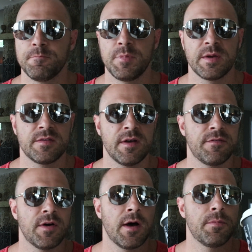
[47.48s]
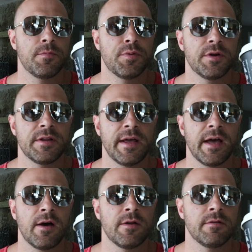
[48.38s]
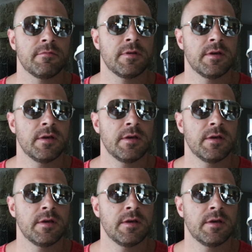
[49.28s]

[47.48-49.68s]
pick stuff up and put it down, and